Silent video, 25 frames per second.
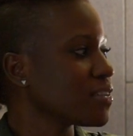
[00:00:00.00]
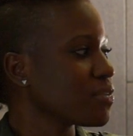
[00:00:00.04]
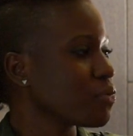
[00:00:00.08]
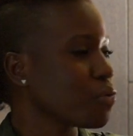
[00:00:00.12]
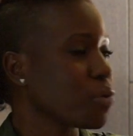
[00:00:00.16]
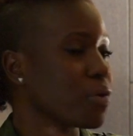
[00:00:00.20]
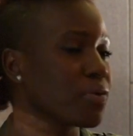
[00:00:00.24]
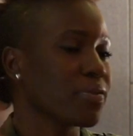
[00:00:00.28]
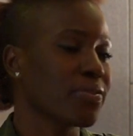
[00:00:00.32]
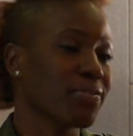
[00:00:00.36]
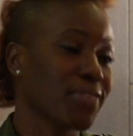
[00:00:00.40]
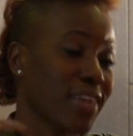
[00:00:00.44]

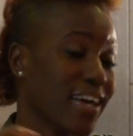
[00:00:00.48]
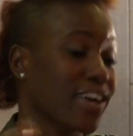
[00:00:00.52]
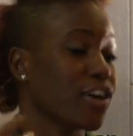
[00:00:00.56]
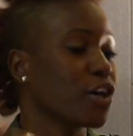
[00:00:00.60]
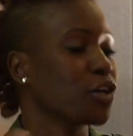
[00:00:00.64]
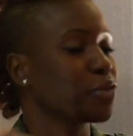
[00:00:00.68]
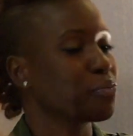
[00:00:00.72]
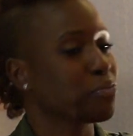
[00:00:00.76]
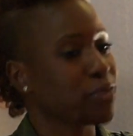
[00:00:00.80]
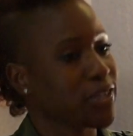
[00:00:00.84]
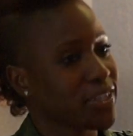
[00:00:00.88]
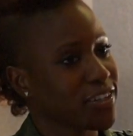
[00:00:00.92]
what they
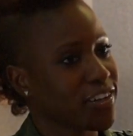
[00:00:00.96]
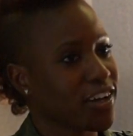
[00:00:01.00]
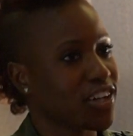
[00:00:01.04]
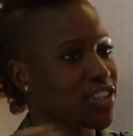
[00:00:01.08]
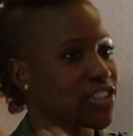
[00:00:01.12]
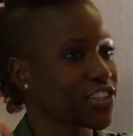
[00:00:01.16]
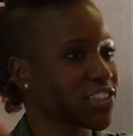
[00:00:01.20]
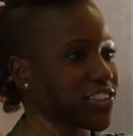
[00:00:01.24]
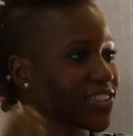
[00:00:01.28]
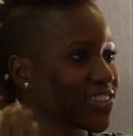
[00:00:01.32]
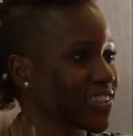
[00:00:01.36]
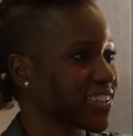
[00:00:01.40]
called
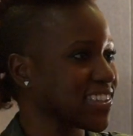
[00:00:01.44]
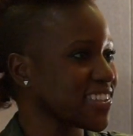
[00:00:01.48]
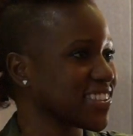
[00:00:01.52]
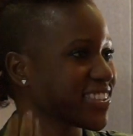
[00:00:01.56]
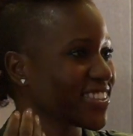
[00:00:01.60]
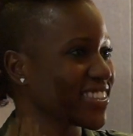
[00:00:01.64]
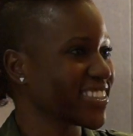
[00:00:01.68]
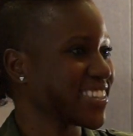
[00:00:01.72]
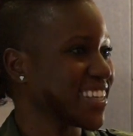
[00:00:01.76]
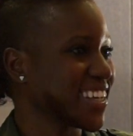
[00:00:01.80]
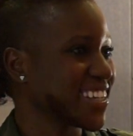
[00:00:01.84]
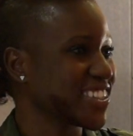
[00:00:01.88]
pre-nodular
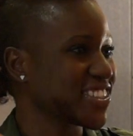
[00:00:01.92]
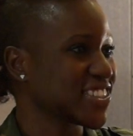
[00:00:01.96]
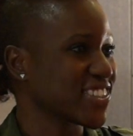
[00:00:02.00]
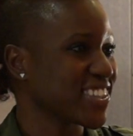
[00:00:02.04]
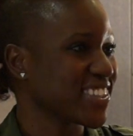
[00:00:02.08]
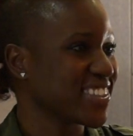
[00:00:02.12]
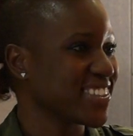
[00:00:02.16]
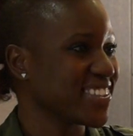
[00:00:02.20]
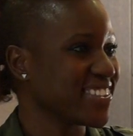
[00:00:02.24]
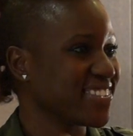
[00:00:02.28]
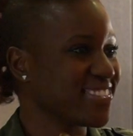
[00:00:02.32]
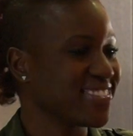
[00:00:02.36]

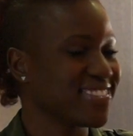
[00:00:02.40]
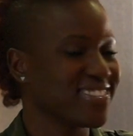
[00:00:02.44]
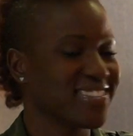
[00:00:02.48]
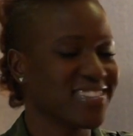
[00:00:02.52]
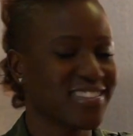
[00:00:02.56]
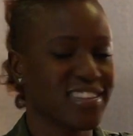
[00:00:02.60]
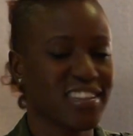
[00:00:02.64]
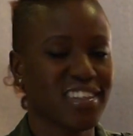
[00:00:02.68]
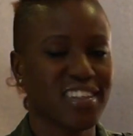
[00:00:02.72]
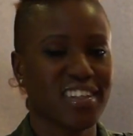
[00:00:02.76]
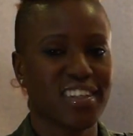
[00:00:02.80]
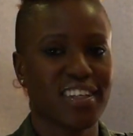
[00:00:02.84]
irritation.
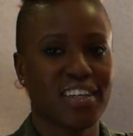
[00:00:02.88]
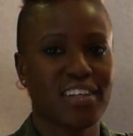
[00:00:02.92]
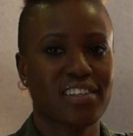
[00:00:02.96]
And mm.